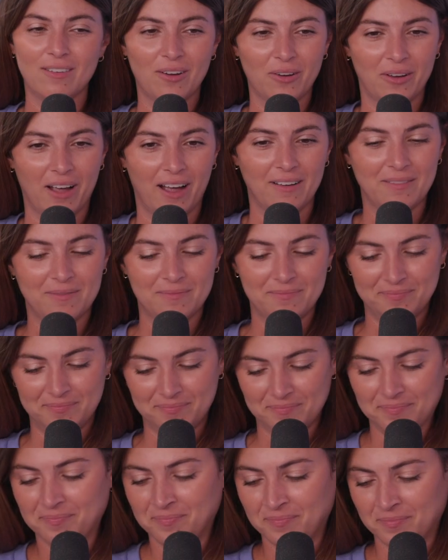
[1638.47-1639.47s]
I'm okay. definitely going
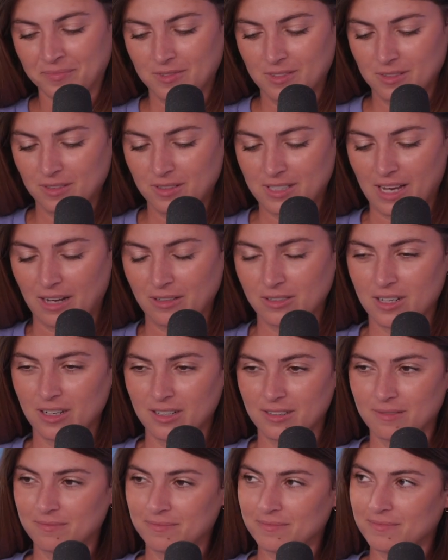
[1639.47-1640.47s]
to tune into that. Sounds
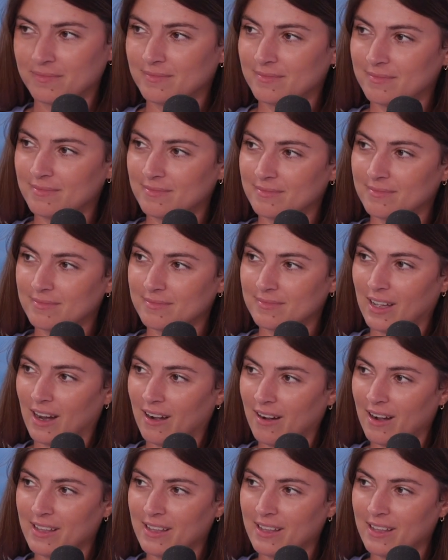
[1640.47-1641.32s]
good. Um, yeah.